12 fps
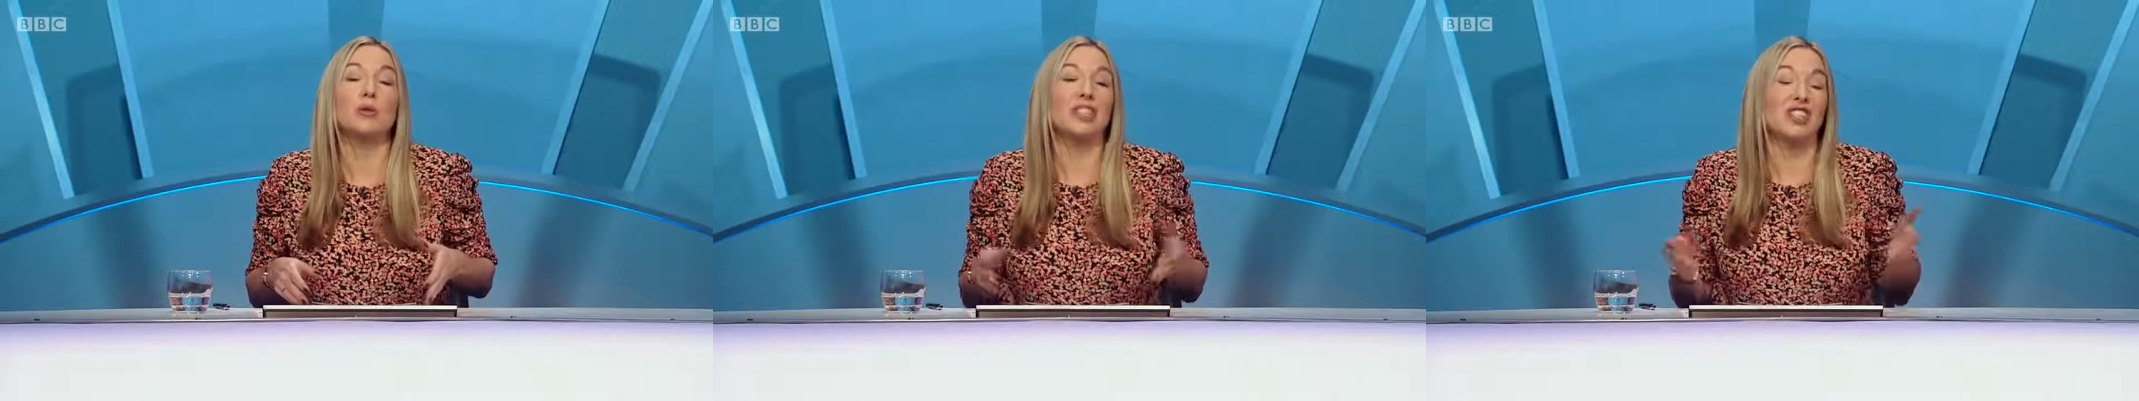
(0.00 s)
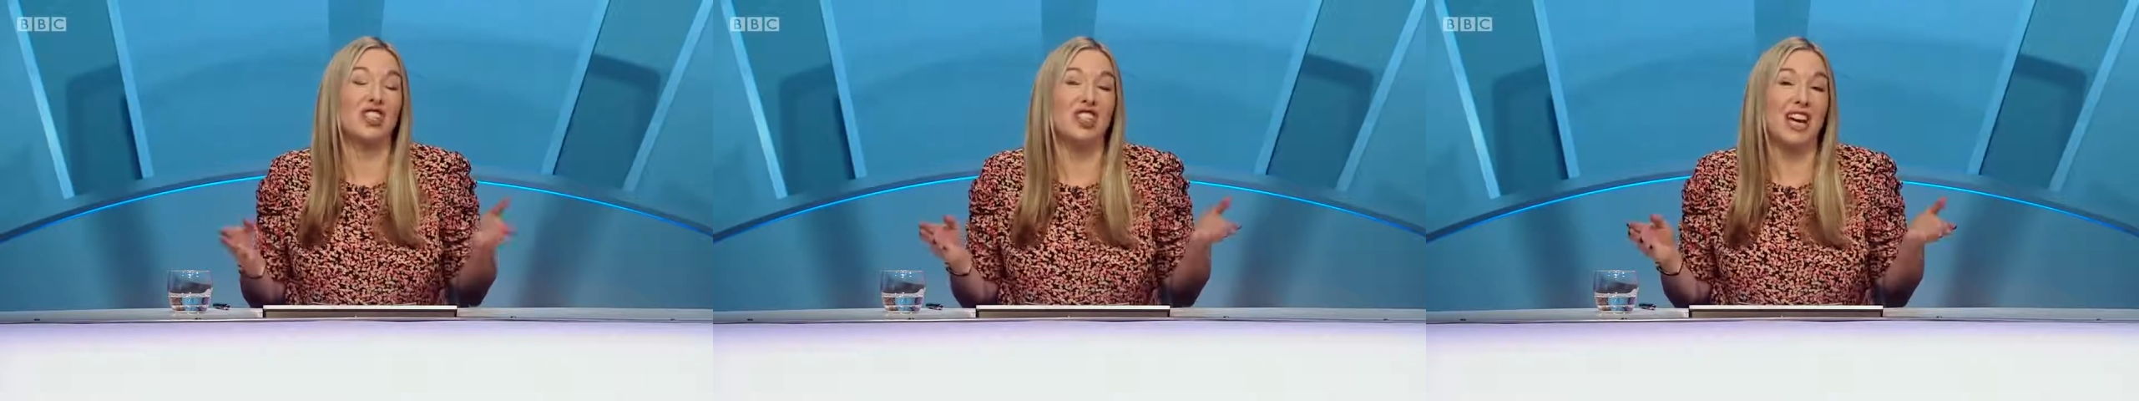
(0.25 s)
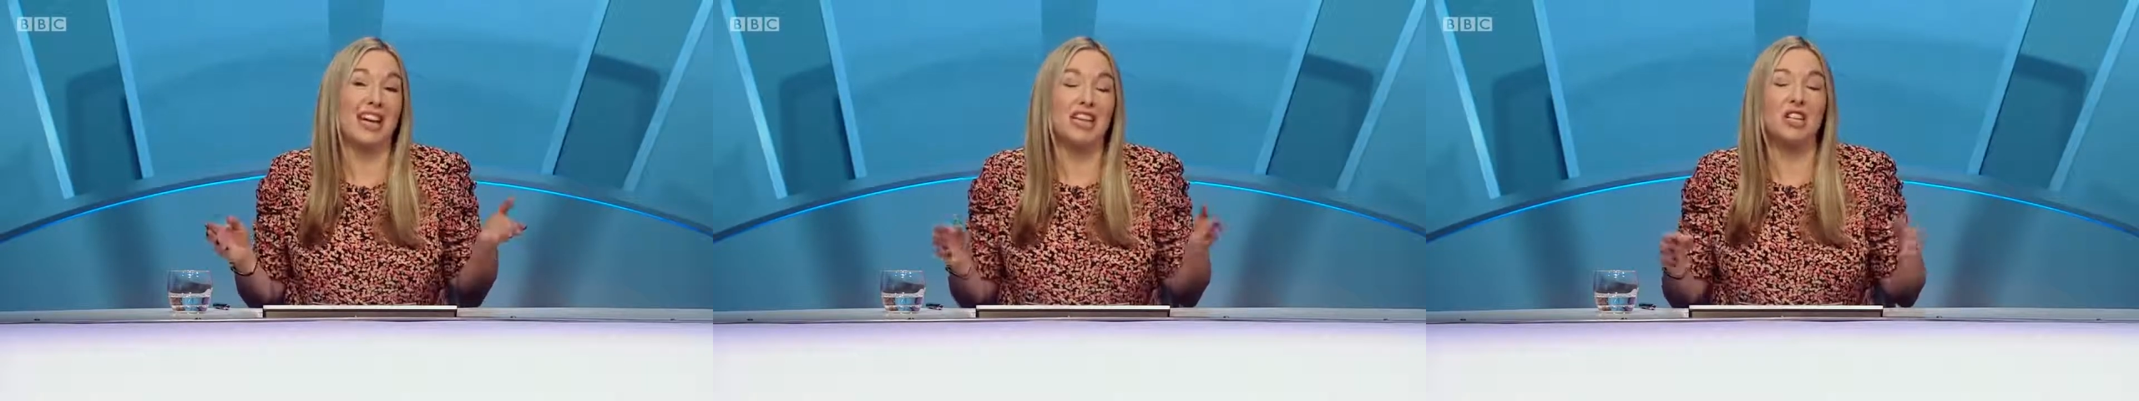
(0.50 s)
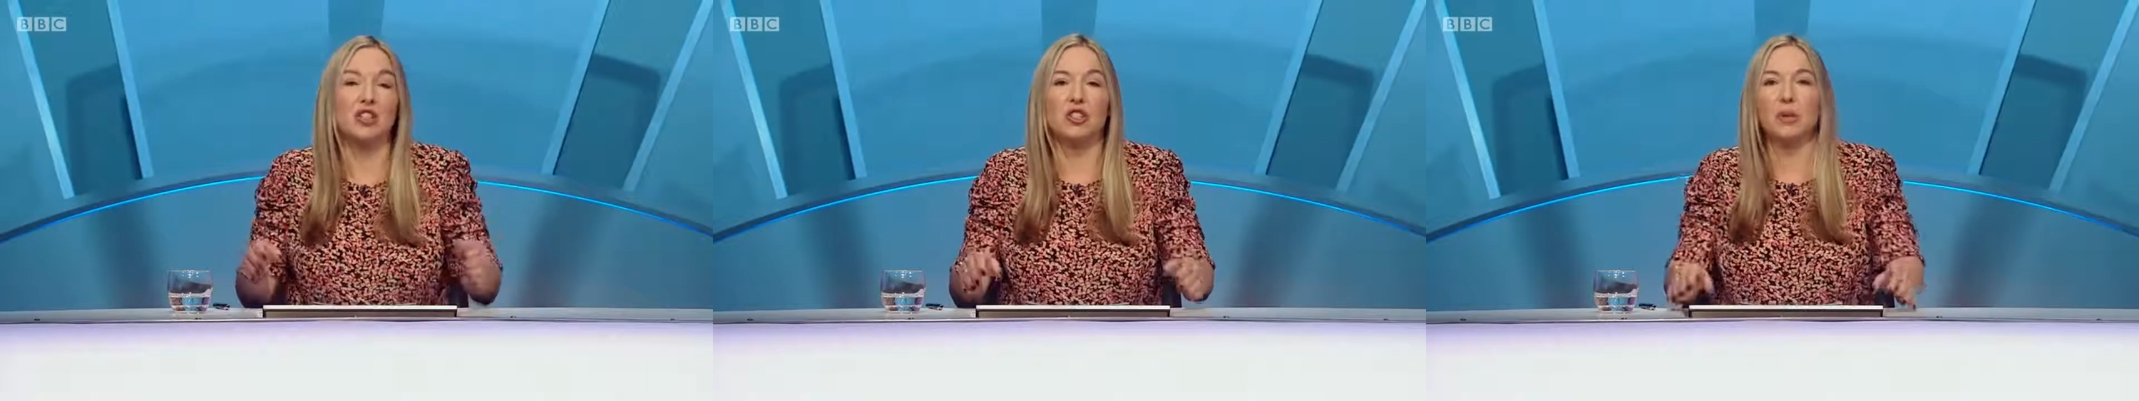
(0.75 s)
there's a
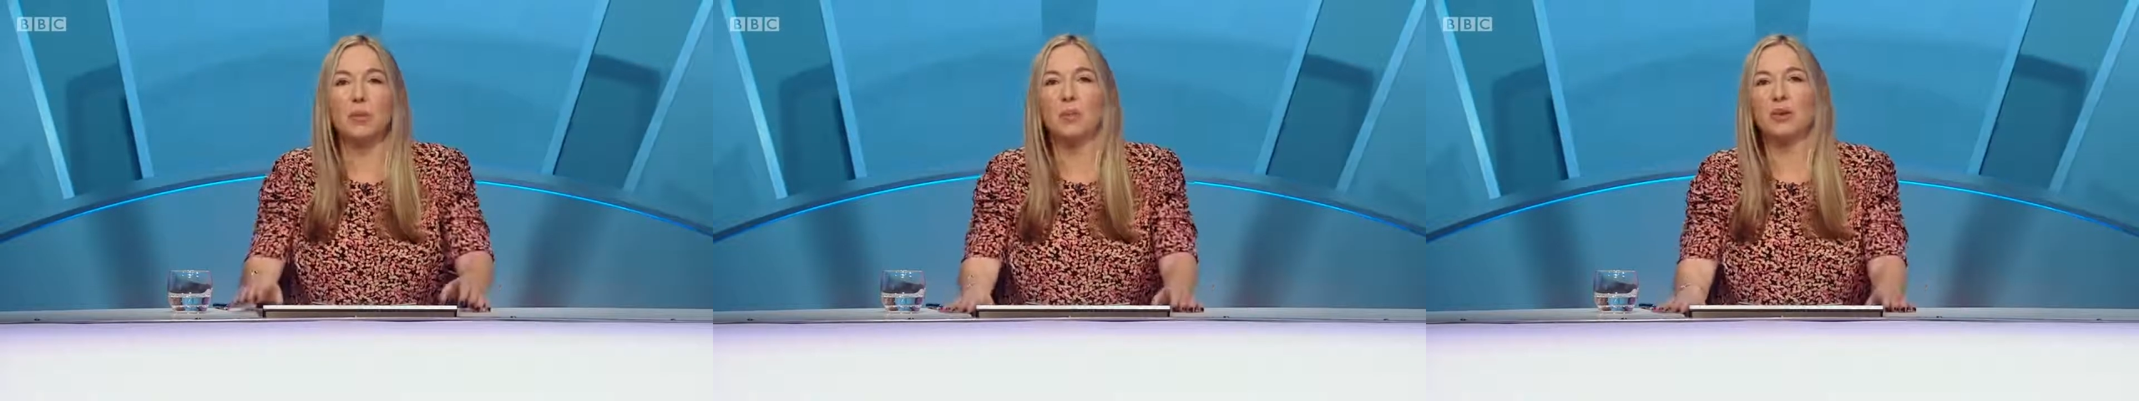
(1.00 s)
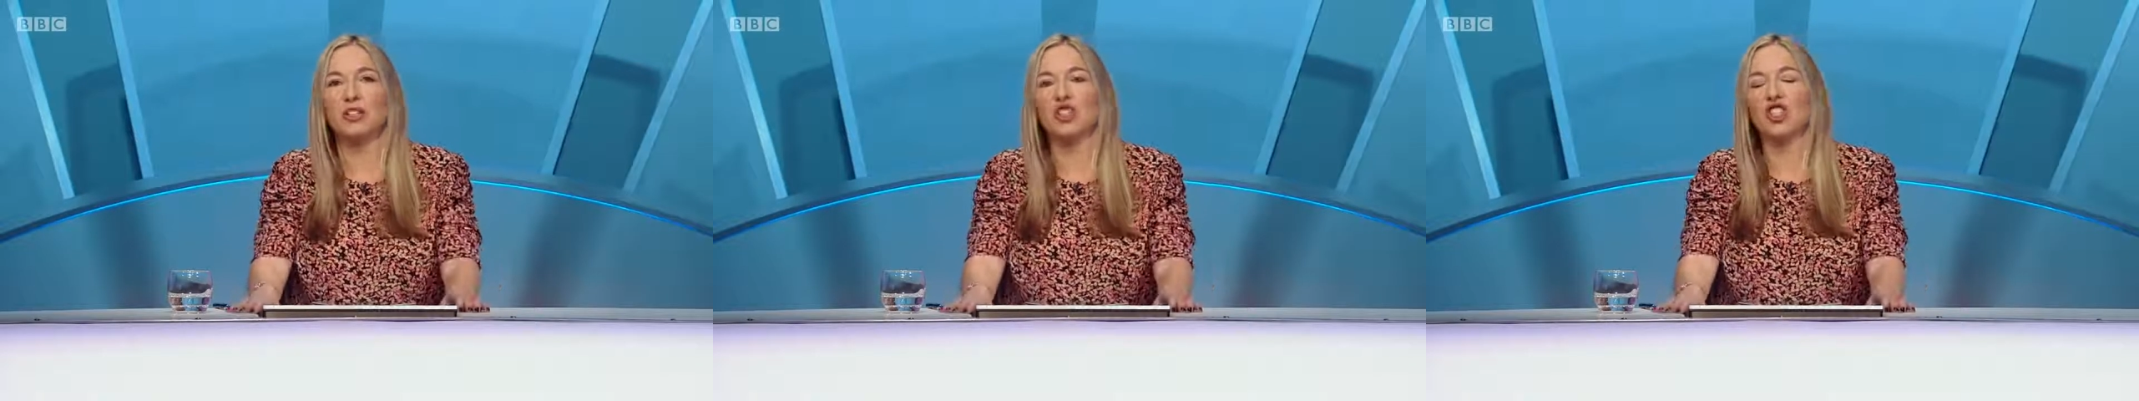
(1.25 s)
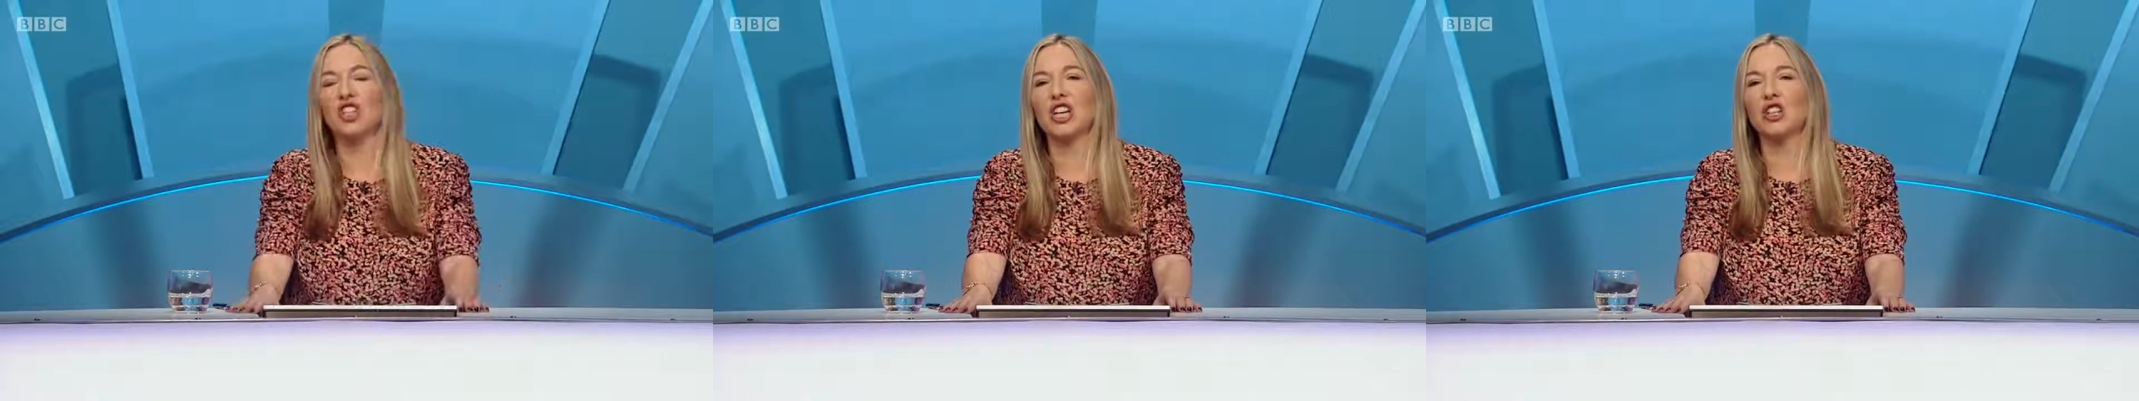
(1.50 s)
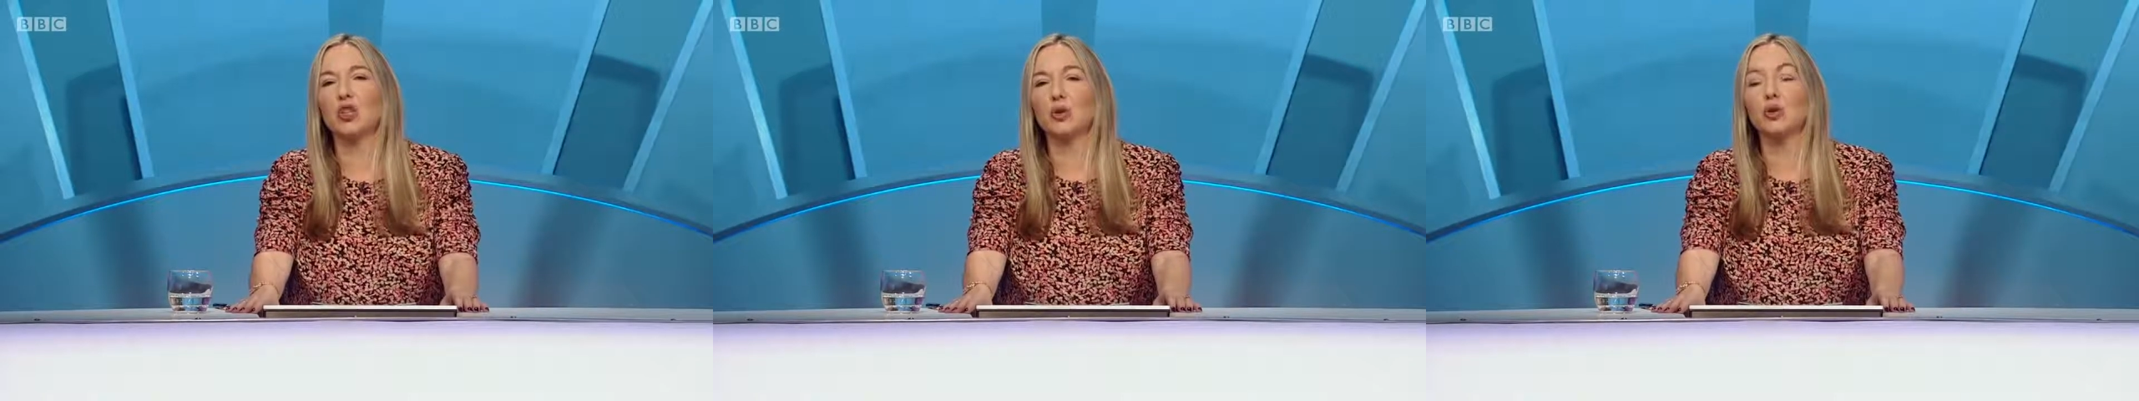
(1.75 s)
change to the published
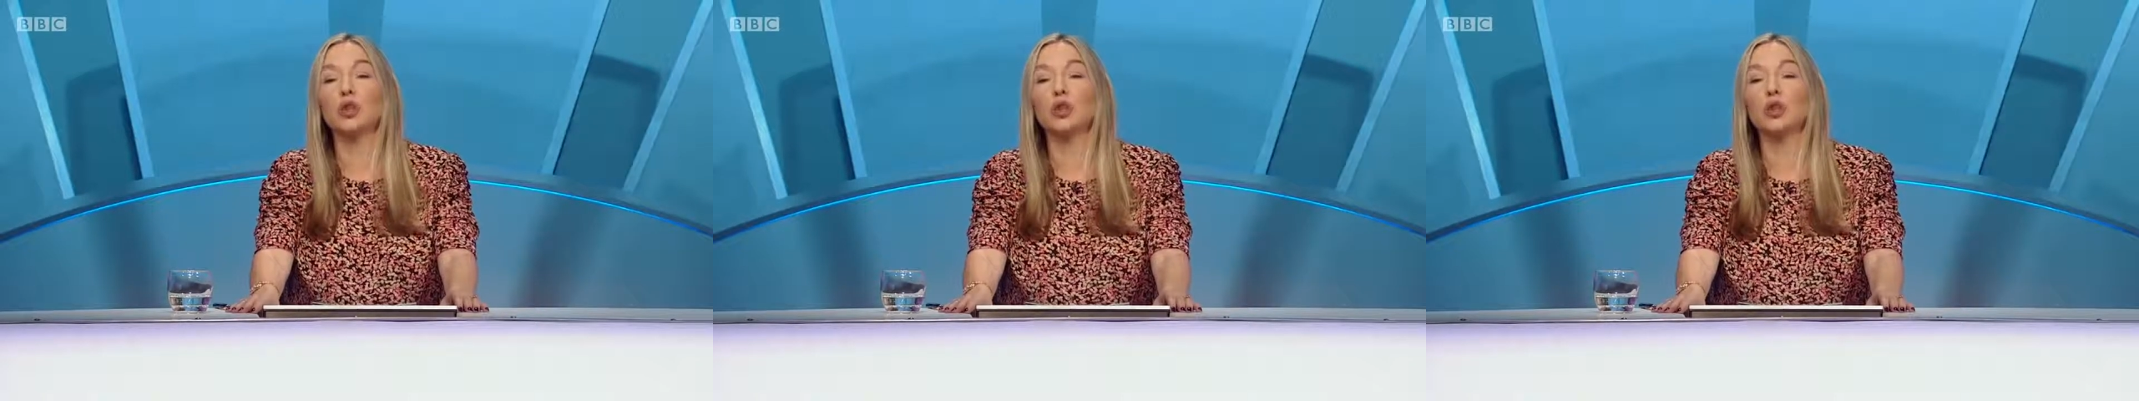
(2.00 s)
schedule.